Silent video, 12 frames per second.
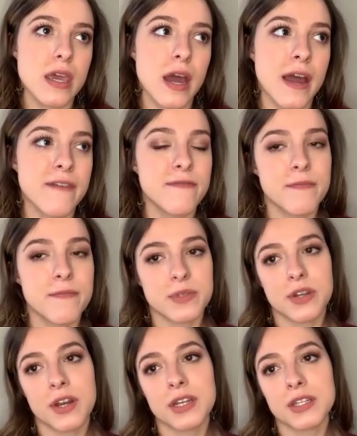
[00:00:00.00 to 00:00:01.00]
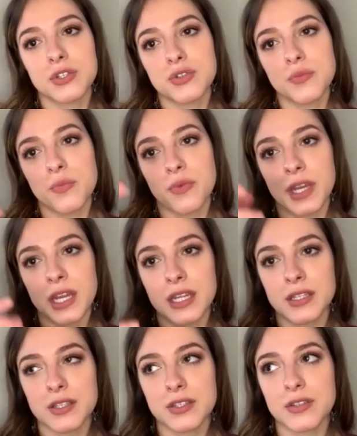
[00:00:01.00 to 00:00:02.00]
I've started to bring it
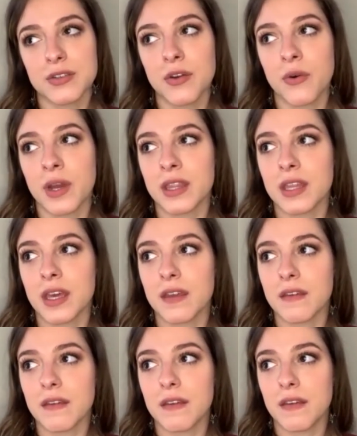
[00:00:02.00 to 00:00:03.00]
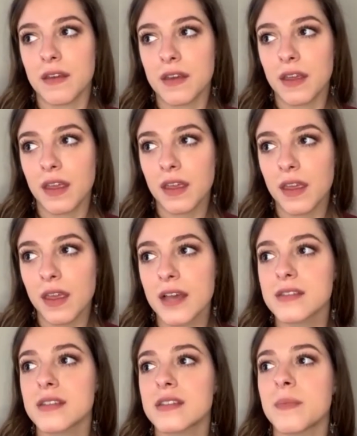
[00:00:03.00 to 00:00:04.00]
into knowing that,
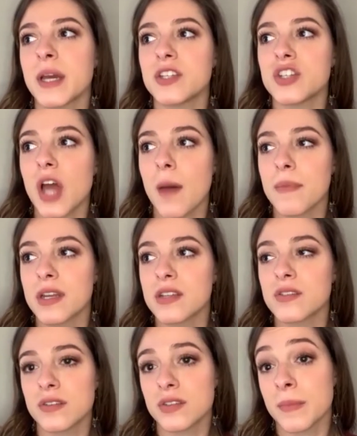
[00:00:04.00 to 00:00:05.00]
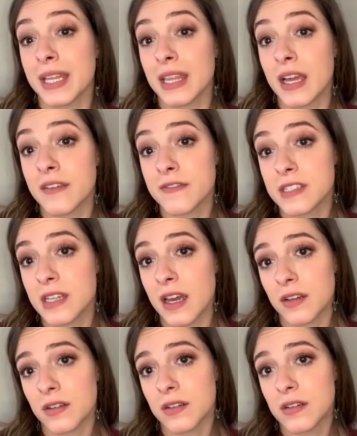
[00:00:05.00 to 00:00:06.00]
yes, it's my job, but it's also my
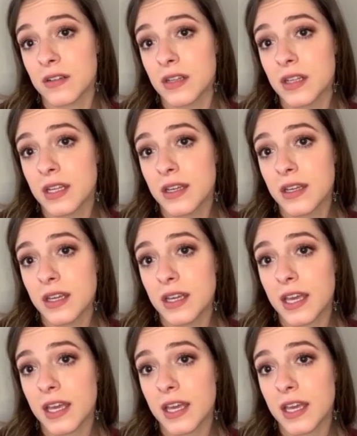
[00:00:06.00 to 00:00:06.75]
lifestyle. Mm.